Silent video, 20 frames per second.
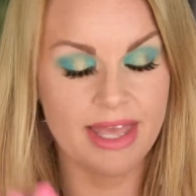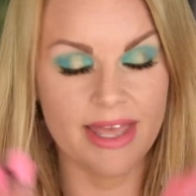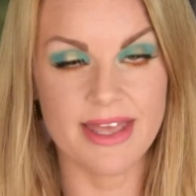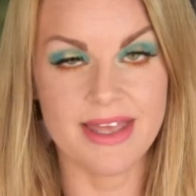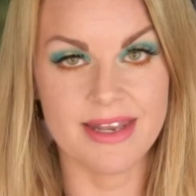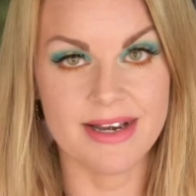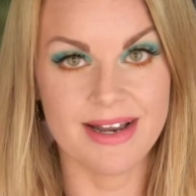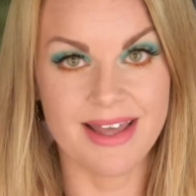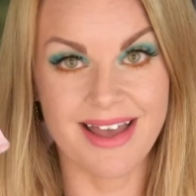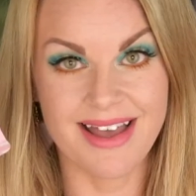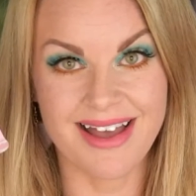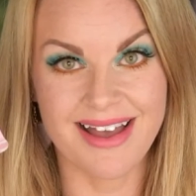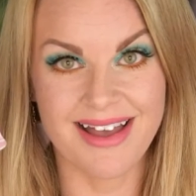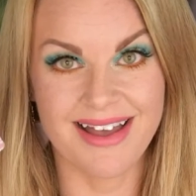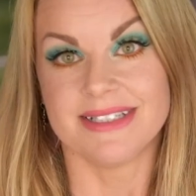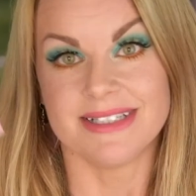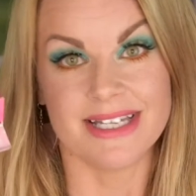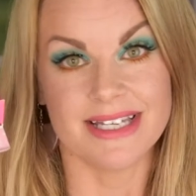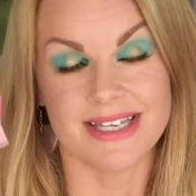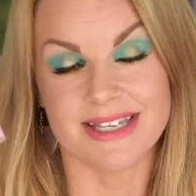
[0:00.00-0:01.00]
and a,
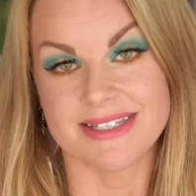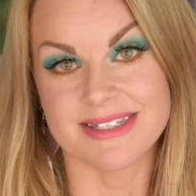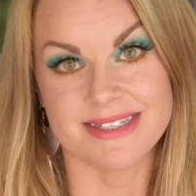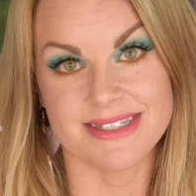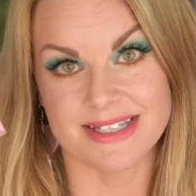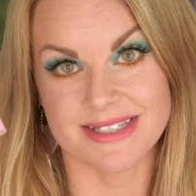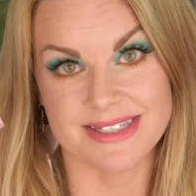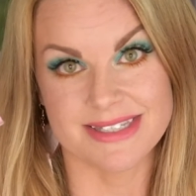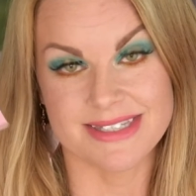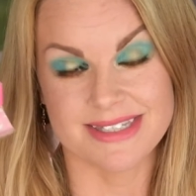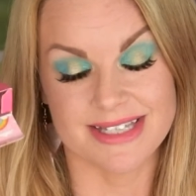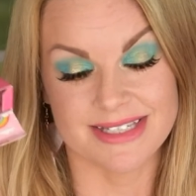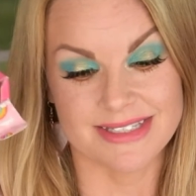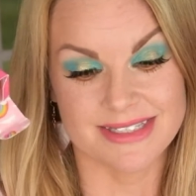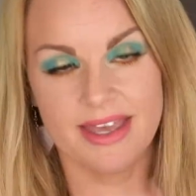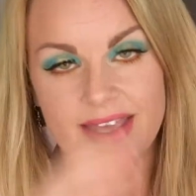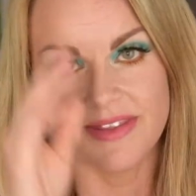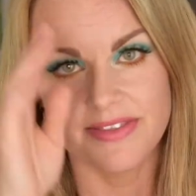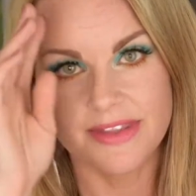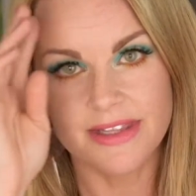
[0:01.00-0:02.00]
like a sunset.
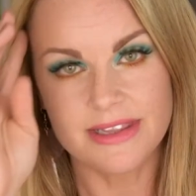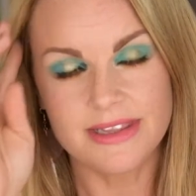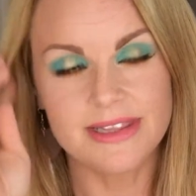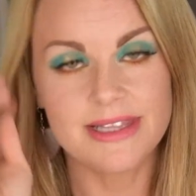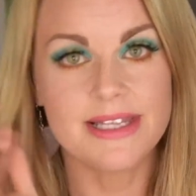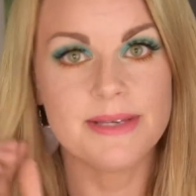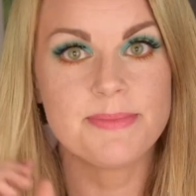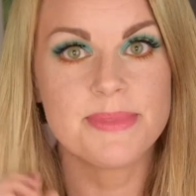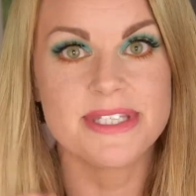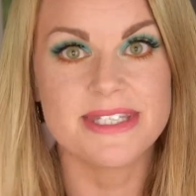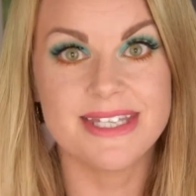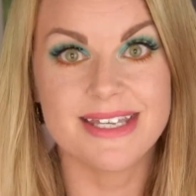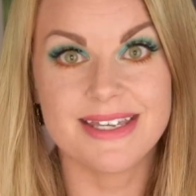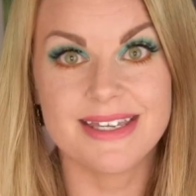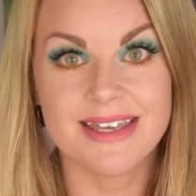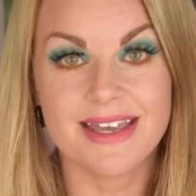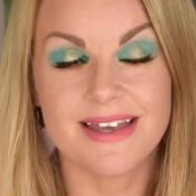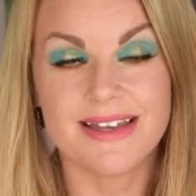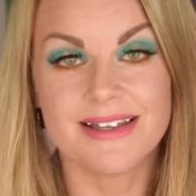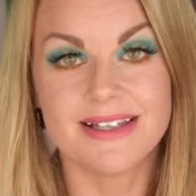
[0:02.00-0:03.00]
And the
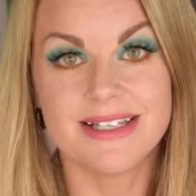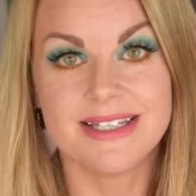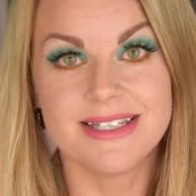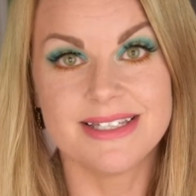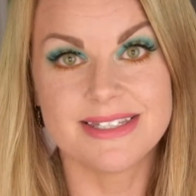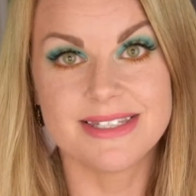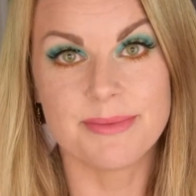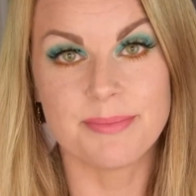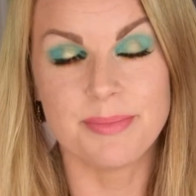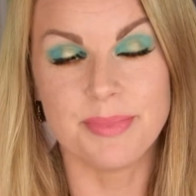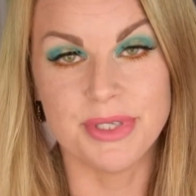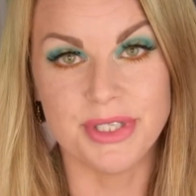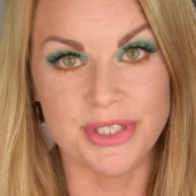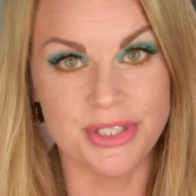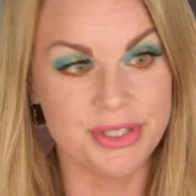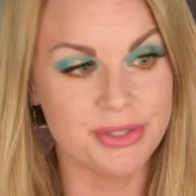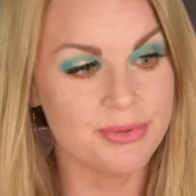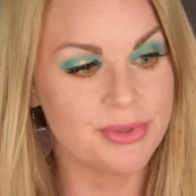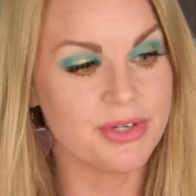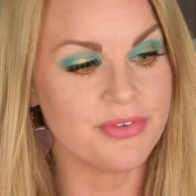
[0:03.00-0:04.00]
lipstick is
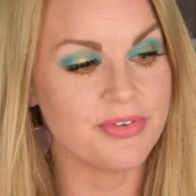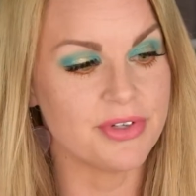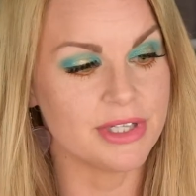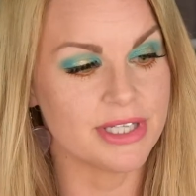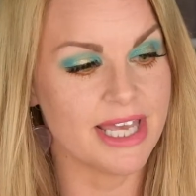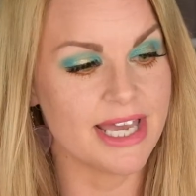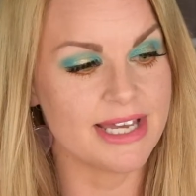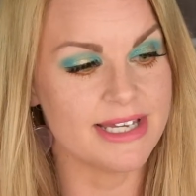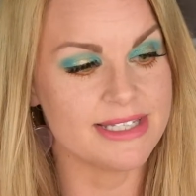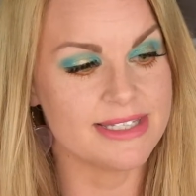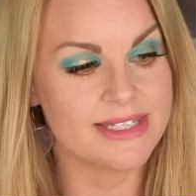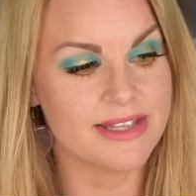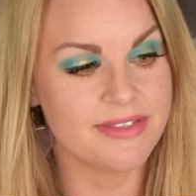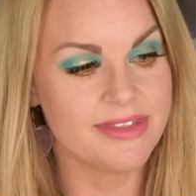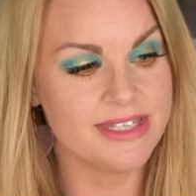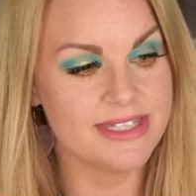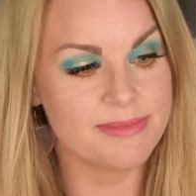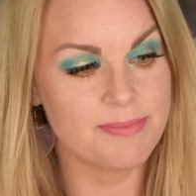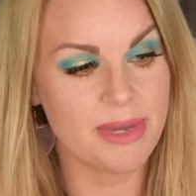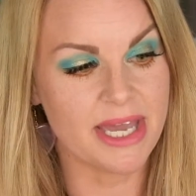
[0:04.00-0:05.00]
beautiful, guys.
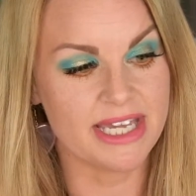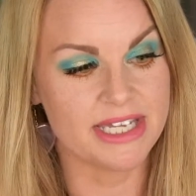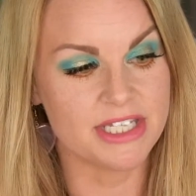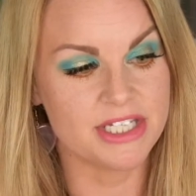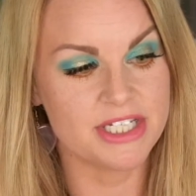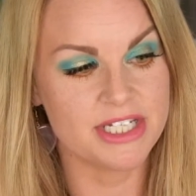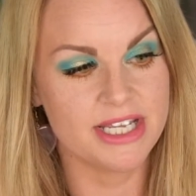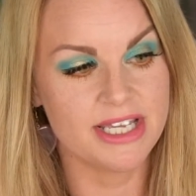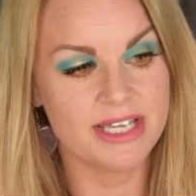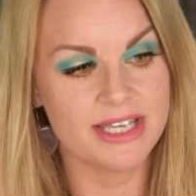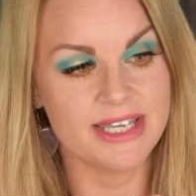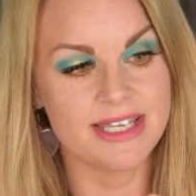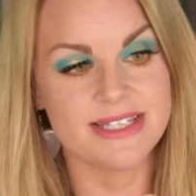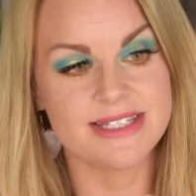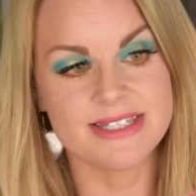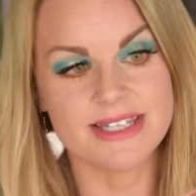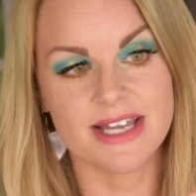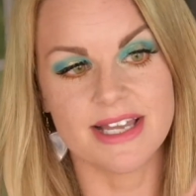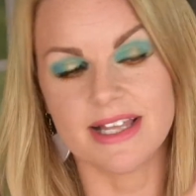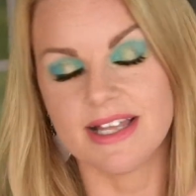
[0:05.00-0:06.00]
This packaging
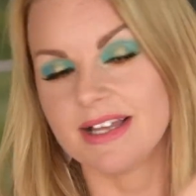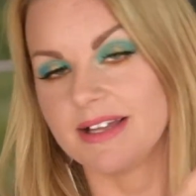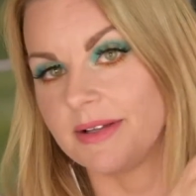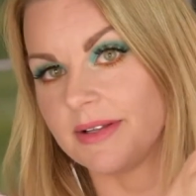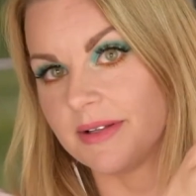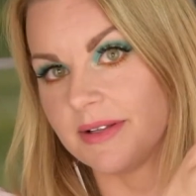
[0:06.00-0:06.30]
is a